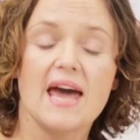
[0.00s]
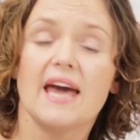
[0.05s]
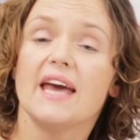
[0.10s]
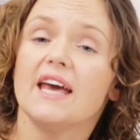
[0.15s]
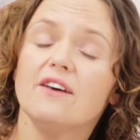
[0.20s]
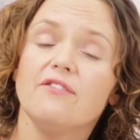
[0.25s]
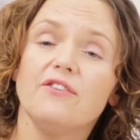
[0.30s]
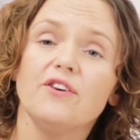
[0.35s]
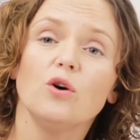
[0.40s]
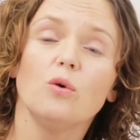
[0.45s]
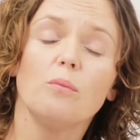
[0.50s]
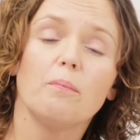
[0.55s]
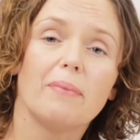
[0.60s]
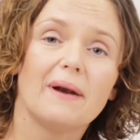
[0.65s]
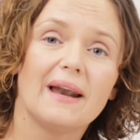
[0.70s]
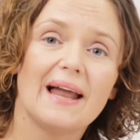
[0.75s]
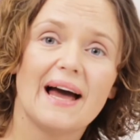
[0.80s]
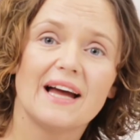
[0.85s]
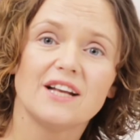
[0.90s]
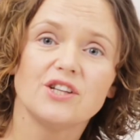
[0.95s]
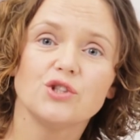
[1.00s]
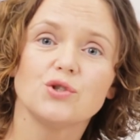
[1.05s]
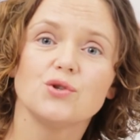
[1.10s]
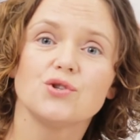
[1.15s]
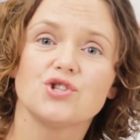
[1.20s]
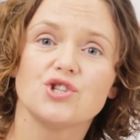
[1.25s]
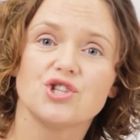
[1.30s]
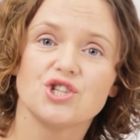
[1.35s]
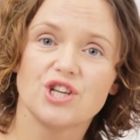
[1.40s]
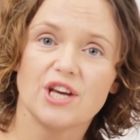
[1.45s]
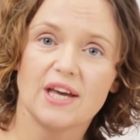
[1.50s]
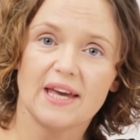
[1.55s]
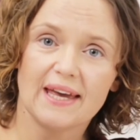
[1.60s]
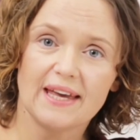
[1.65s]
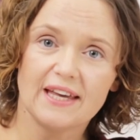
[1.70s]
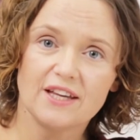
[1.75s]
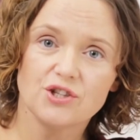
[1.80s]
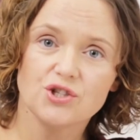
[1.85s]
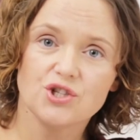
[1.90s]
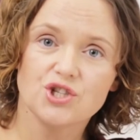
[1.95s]
If you plan to
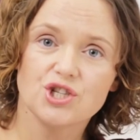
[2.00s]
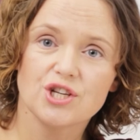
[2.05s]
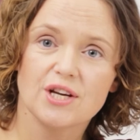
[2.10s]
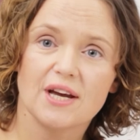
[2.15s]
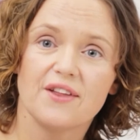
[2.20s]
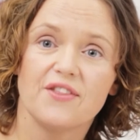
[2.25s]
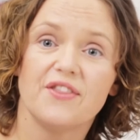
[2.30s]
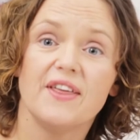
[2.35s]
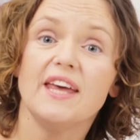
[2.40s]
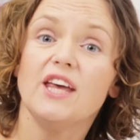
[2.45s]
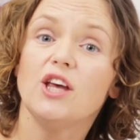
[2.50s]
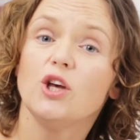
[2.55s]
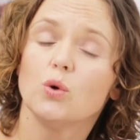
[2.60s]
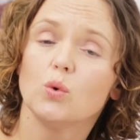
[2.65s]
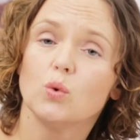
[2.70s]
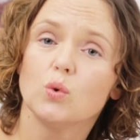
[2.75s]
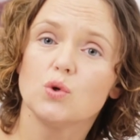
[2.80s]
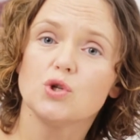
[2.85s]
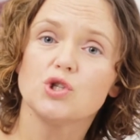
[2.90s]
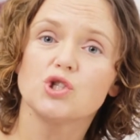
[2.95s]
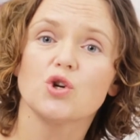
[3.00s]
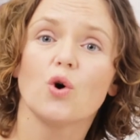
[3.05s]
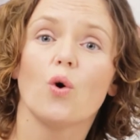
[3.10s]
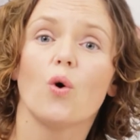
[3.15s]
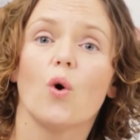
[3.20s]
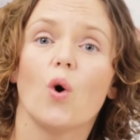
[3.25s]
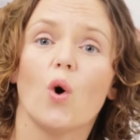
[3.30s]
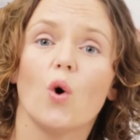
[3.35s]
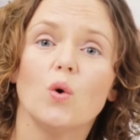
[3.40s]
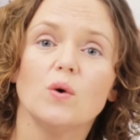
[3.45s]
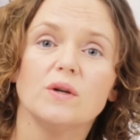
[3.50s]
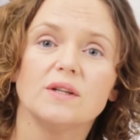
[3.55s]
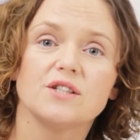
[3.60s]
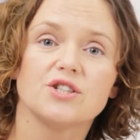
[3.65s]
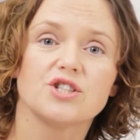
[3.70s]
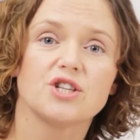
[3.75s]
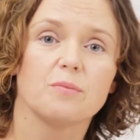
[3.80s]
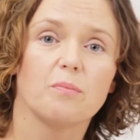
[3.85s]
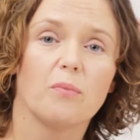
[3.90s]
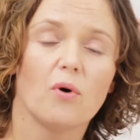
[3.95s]
change the use or
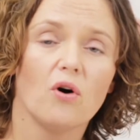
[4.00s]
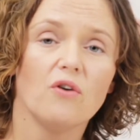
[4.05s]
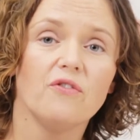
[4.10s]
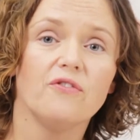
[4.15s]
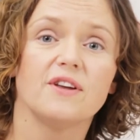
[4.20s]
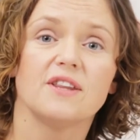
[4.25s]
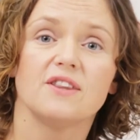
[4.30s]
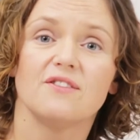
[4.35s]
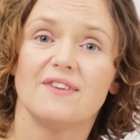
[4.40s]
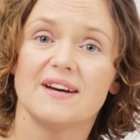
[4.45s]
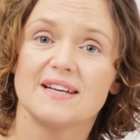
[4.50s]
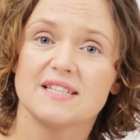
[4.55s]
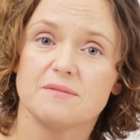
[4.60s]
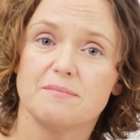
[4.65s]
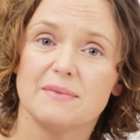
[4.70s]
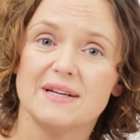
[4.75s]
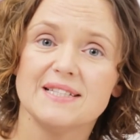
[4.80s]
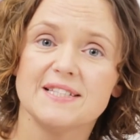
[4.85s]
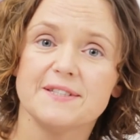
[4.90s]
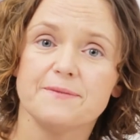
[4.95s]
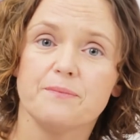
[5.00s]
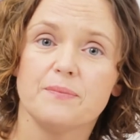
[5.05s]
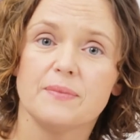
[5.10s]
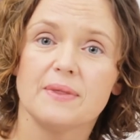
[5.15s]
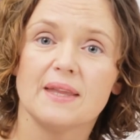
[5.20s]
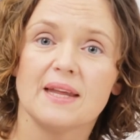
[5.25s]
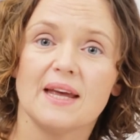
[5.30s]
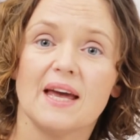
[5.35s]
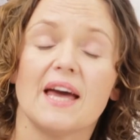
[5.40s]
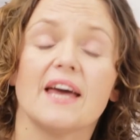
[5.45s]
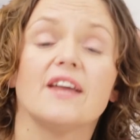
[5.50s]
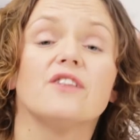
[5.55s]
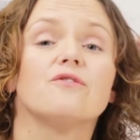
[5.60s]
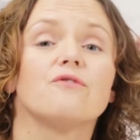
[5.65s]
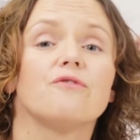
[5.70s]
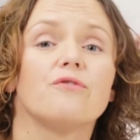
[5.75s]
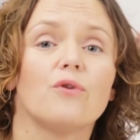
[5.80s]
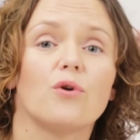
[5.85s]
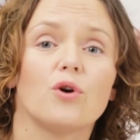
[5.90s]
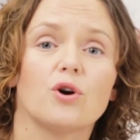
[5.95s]
ownership of investments,
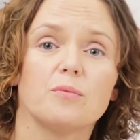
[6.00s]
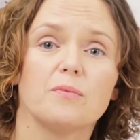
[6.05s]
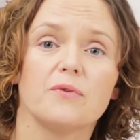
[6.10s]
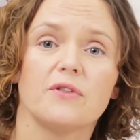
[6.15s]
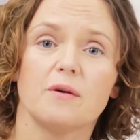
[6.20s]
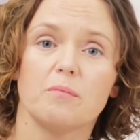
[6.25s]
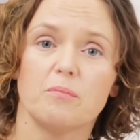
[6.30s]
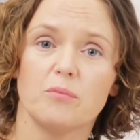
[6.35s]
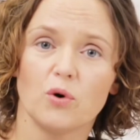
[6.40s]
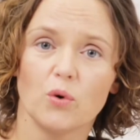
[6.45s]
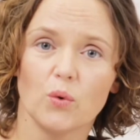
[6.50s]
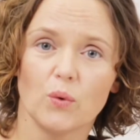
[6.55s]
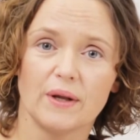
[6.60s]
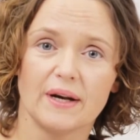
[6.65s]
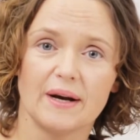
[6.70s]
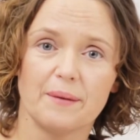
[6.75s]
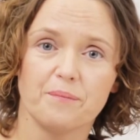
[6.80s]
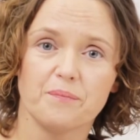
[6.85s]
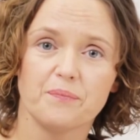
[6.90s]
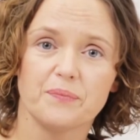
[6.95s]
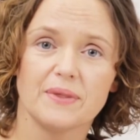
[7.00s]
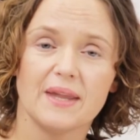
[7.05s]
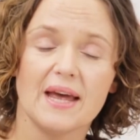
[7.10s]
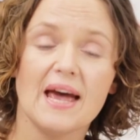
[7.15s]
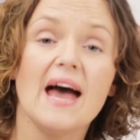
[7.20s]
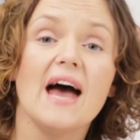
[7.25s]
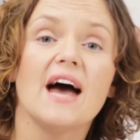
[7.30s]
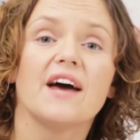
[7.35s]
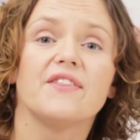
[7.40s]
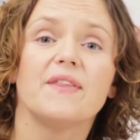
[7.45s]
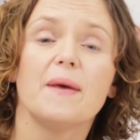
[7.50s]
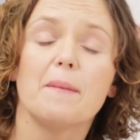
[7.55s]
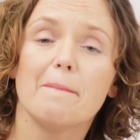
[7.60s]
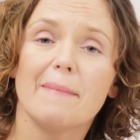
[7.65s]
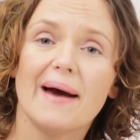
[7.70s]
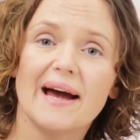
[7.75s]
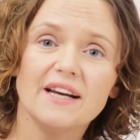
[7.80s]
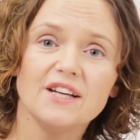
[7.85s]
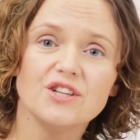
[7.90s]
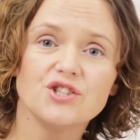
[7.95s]
inform the program. The
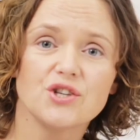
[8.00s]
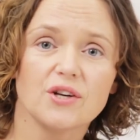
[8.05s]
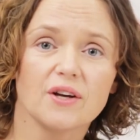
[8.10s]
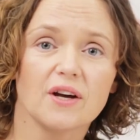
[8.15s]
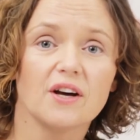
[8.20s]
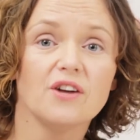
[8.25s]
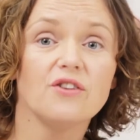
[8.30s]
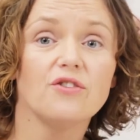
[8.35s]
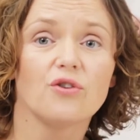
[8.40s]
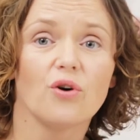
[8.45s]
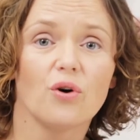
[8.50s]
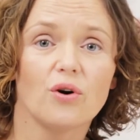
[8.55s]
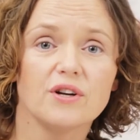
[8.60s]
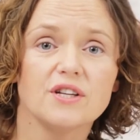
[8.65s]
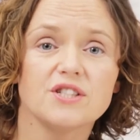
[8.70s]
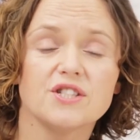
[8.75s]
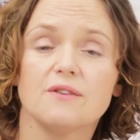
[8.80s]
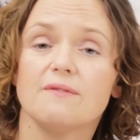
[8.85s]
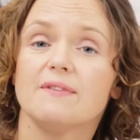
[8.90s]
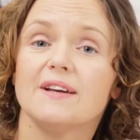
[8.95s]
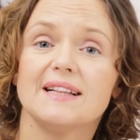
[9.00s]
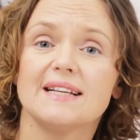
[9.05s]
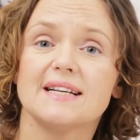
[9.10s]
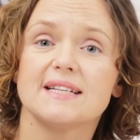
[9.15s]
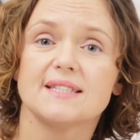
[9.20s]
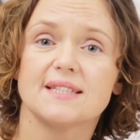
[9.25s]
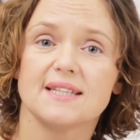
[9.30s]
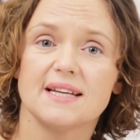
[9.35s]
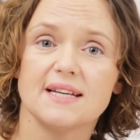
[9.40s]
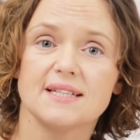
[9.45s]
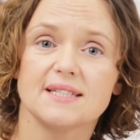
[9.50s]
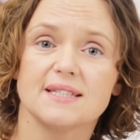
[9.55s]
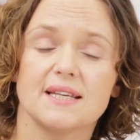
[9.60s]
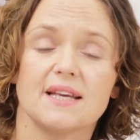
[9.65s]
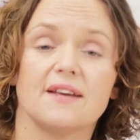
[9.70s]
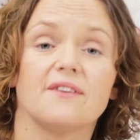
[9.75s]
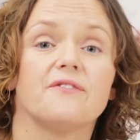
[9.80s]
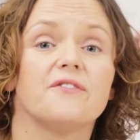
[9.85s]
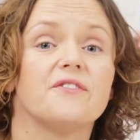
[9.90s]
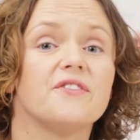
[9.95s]
managing authority will assess
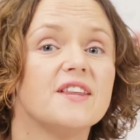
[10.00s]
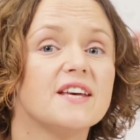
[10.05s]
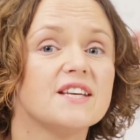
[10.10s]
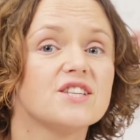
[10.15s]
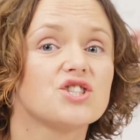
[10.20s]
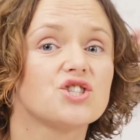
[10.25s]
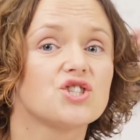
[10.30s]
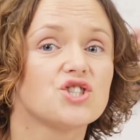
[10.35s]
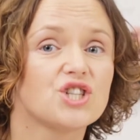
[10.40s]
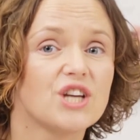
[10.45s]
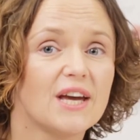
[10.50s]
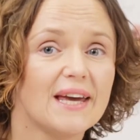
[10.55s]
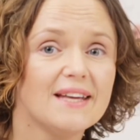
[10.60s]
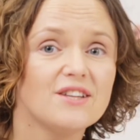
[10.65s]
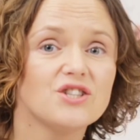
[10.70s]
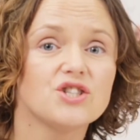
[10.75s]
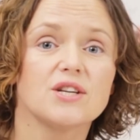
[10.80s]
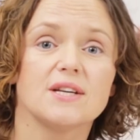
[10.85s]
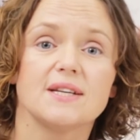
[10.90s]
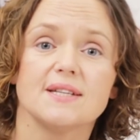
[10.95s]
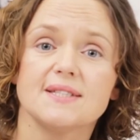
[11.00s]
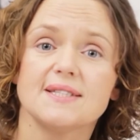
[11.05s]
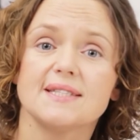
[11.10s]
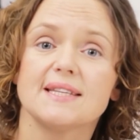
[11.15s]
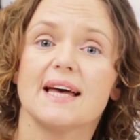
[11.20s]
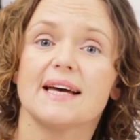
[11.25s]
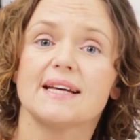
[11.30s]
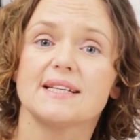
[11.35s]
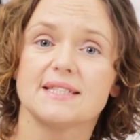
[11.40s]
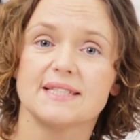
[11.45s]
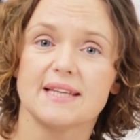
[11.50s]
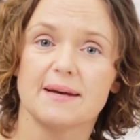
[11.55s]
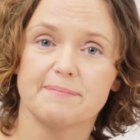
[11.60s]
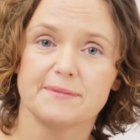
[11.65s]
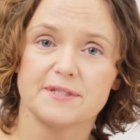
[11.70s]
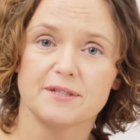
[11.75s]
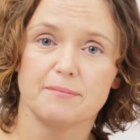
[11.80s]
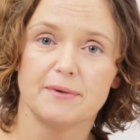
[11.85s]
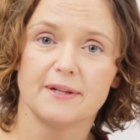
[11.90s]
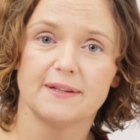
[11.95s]
if this change is
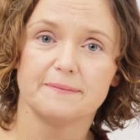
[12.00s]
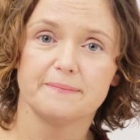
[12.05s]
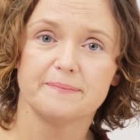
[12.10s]
acceptable.